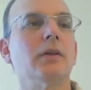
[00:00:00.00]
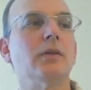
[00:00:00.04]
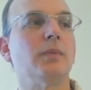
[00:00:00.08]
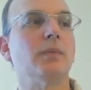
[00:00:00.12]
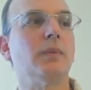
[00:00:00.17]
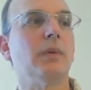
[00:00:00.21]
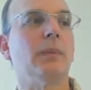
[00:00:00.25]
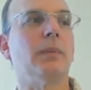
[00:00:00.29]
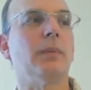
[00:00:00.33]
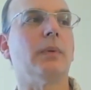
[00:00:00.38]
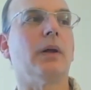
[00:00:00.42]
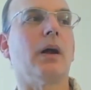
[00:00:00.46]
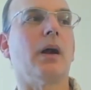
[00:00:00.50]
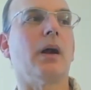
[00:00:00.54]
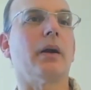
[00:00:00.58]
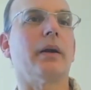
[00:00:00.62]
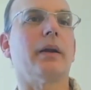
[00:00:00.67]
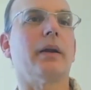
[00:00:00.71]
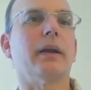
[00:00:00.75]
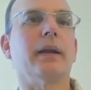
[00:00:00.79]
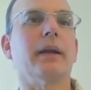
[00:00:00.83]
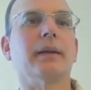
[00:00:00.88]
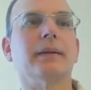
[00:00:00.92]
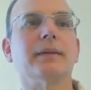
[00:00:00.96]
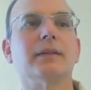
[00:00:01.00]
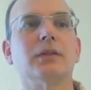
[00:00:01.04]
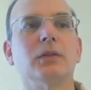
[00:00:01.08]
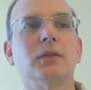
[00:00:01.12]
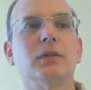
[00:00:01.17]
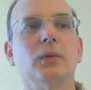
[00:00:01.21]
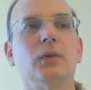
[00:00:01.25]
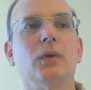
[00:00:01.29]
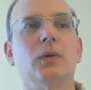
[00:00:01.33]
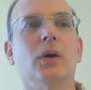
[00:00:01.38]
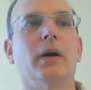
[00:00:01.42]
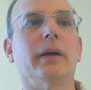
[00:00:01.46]
because people are getting
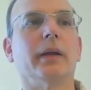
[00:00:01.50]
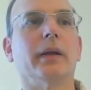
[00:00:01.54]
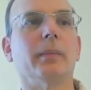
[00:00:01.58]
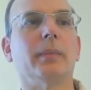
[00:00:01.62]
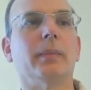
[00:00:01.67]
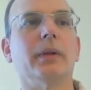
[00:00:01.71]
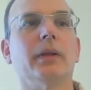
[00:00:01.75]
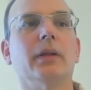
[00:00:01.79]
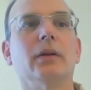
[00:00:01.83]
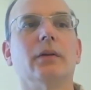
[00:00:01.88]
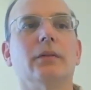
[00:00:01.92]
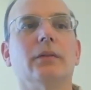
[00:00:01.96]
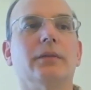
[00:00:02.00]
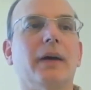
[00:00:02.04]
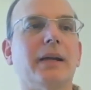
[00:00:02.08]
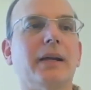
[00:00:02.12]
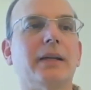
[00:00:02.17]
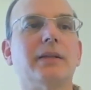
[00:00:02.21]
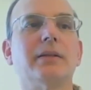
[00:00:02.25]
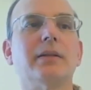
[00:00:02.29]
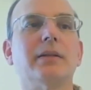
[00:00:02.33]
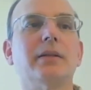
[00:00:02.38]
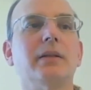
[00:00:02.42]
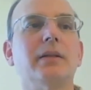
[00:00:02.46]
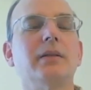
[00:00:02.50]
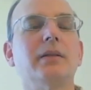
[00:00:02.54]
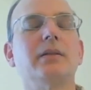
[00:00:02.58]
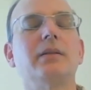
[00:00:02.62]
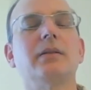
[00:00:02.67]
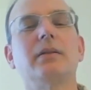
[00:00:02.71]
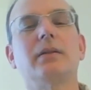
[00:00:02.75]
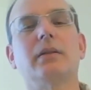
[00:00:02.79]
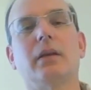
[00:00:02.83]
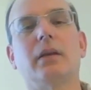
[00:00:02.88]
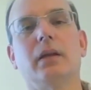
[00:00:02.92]
too caught up in their vices.